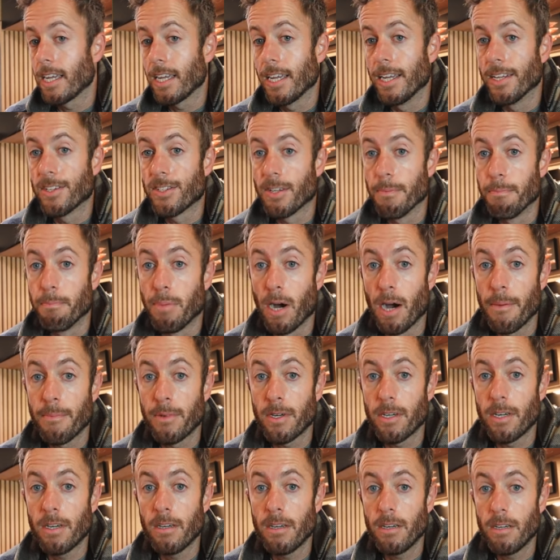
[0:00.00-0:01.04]
It's a
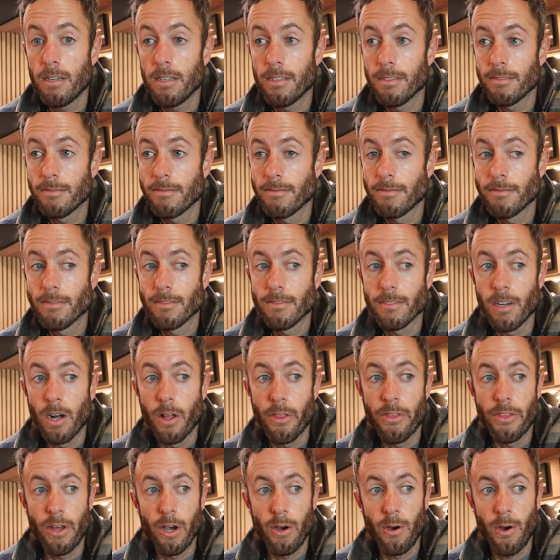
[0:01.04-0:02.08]
bummer,
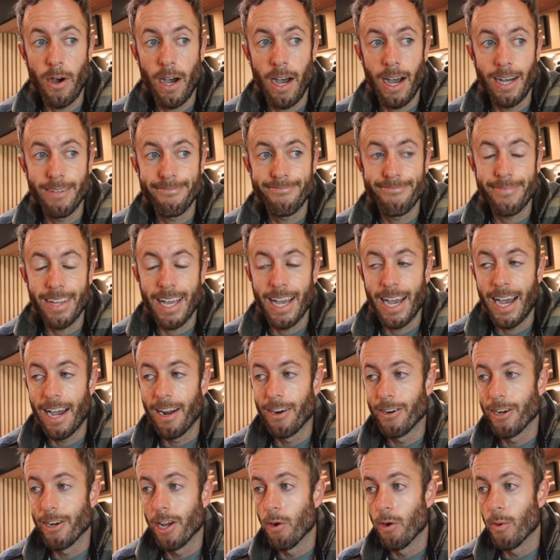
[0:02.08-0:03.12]
although I
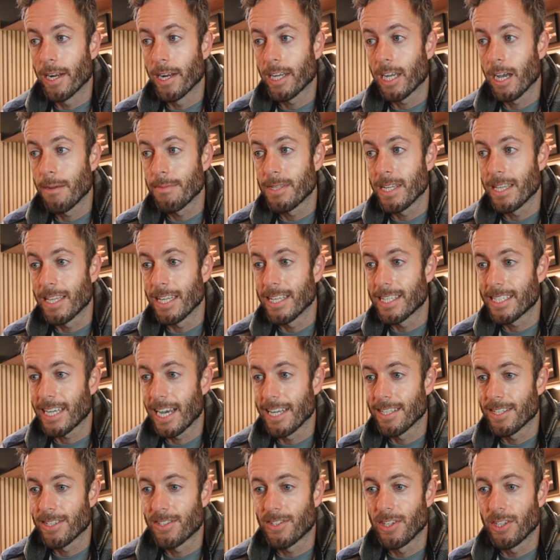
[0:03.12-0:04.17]
don't know, when it comes to these
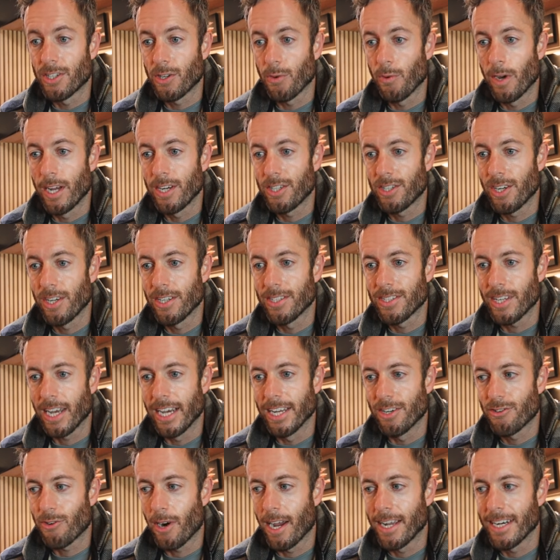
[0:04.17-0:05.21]
kinds of situations, I
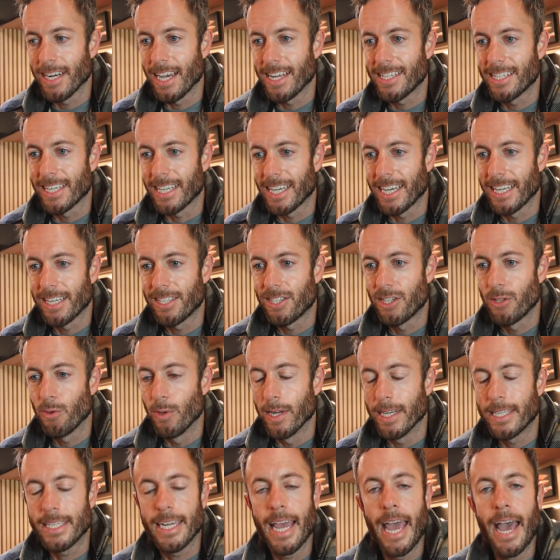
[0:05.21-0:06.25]
try not to get too
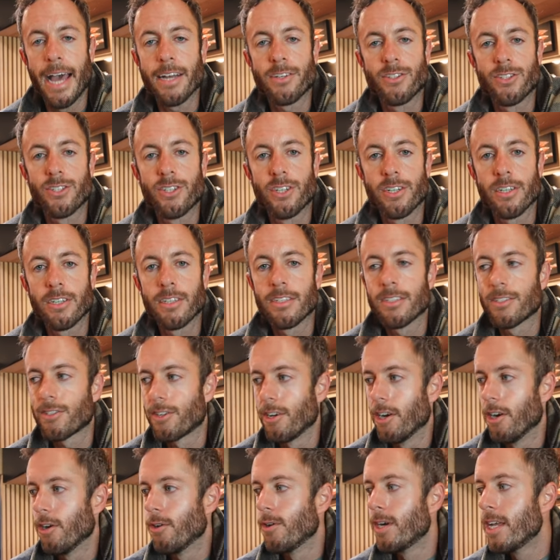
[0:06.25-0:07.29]
attached.
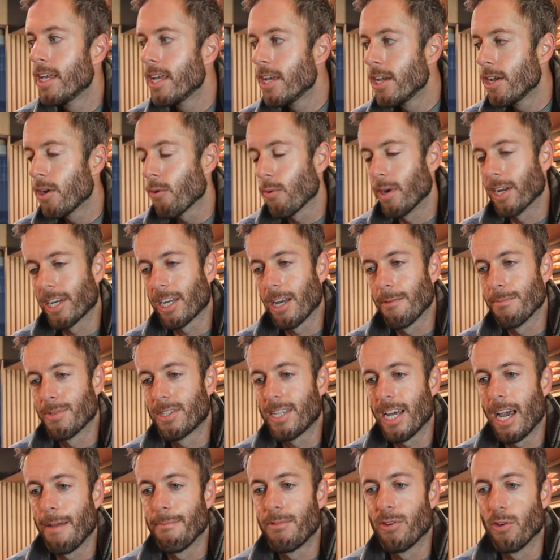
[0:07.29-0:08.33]
So when it comes
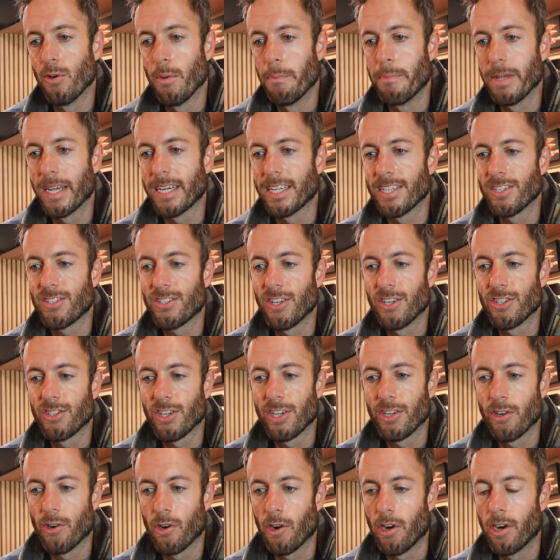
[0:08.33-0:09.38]
time to a big
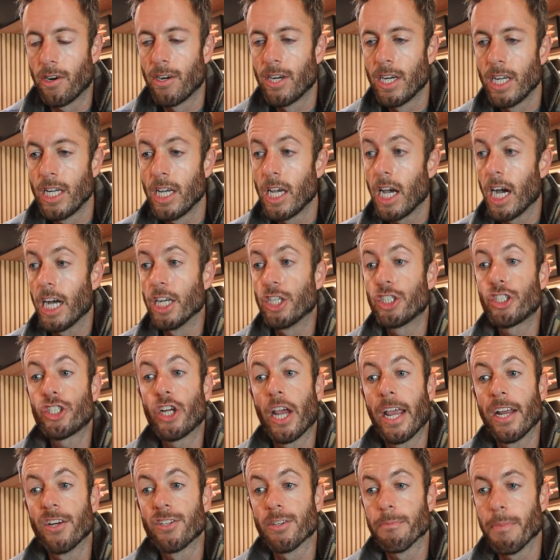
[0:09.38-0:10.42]
decision or a
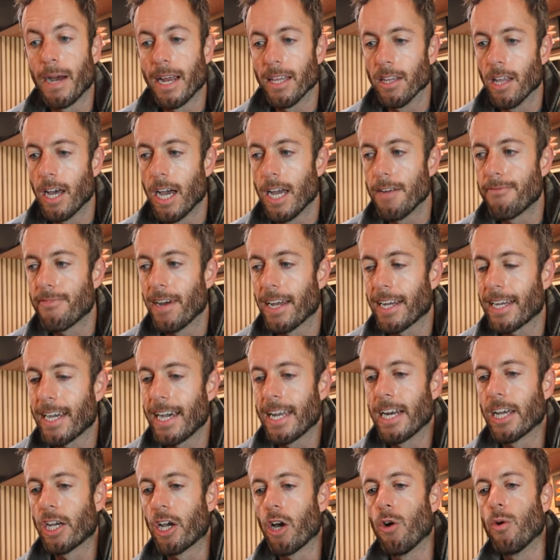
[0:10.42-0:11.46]
change in my life, I
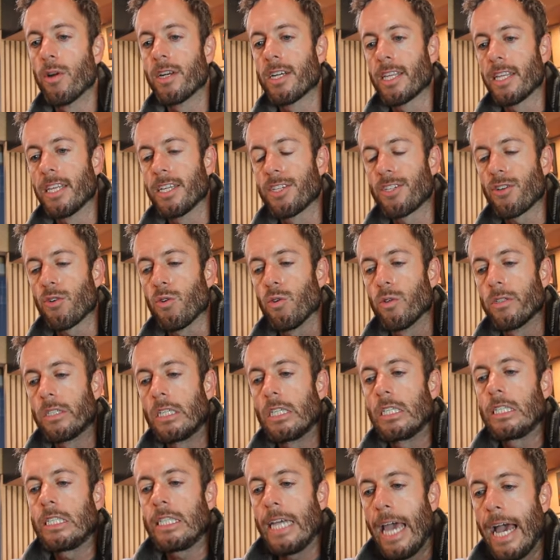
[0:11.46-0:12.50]
kind of go into this whole
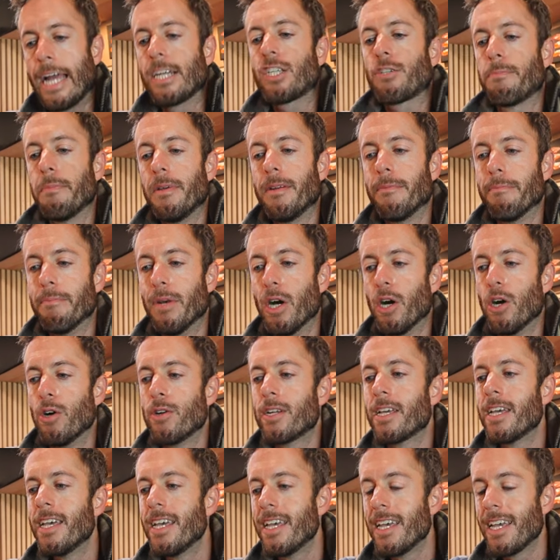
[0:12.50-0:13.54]
detachment
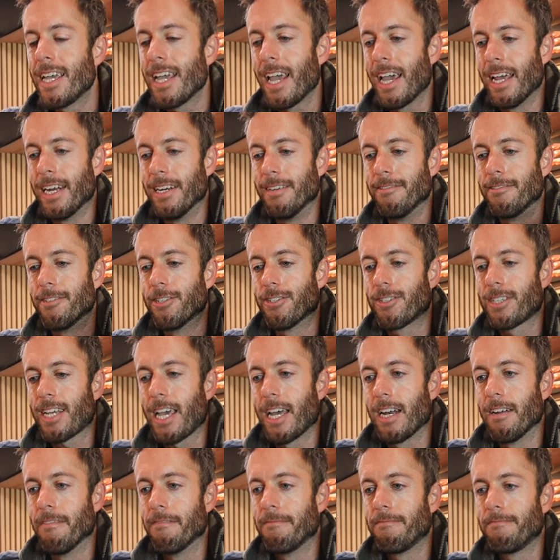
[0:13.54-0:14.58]
mode and just
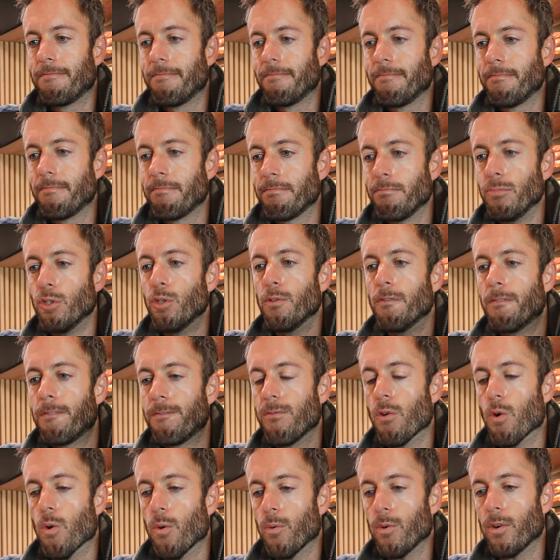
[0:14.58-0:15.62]
kind of move
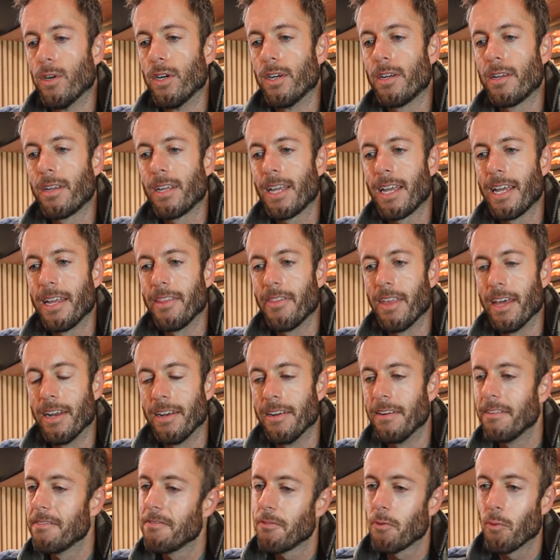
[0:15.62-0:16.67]
forward. And
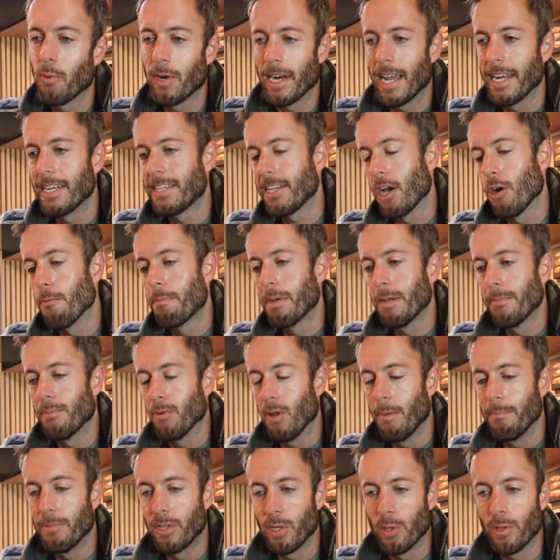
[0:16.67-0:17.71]
then when I tell people
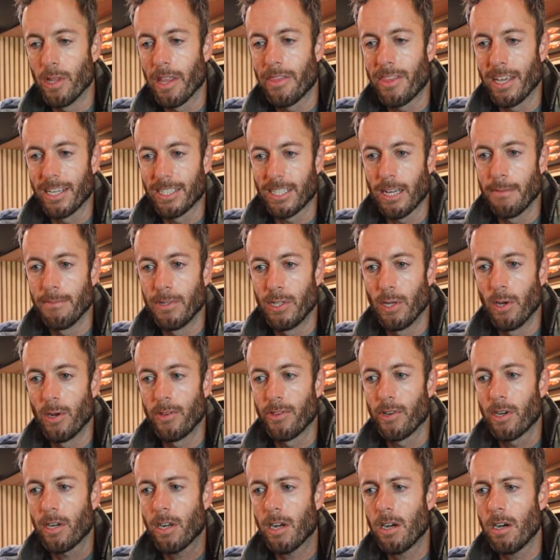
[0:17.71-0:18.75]
I'm doing the things I'm doing,
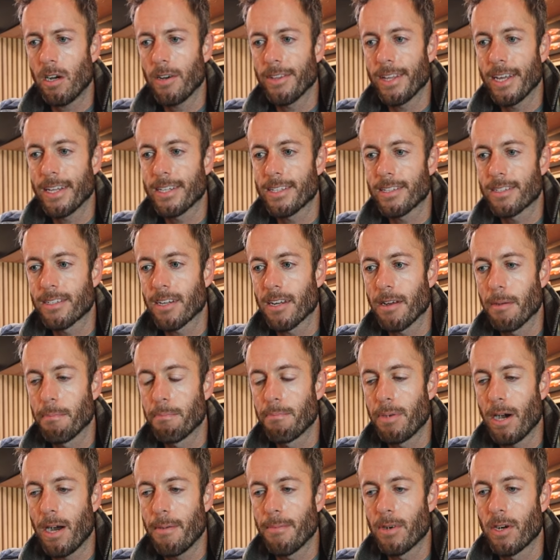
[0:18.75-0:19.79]
they're like, oh, that's a
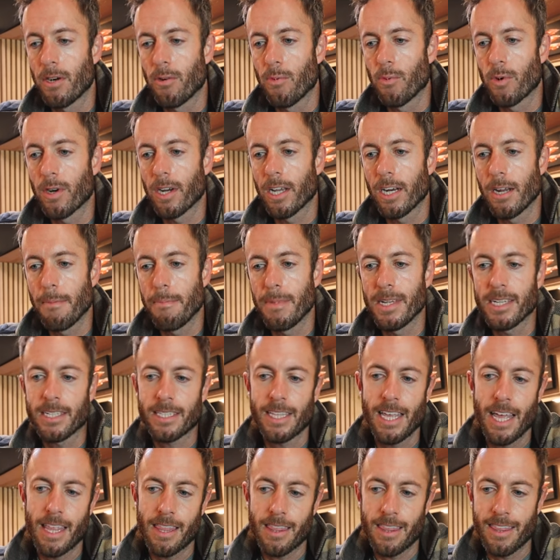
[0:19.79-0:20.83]
bummer, we're gonna miss
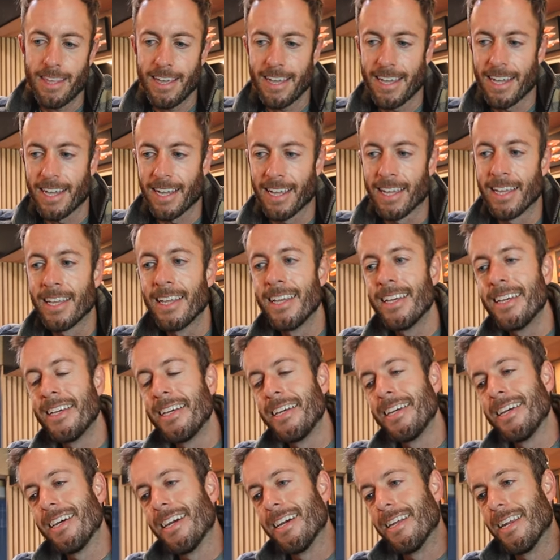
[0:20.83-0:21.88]
that thing.
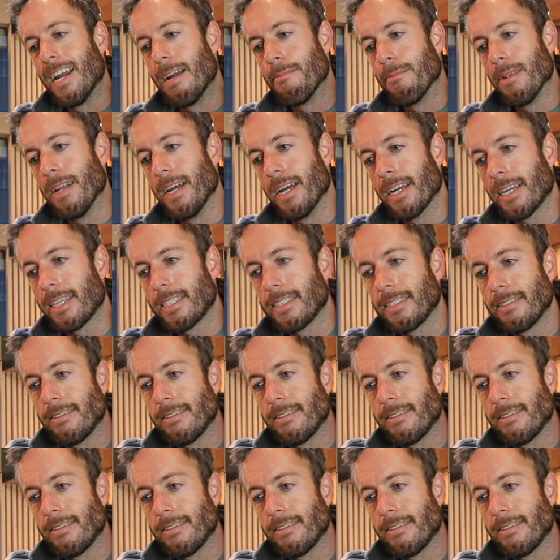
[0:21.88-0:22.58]
And I'm like,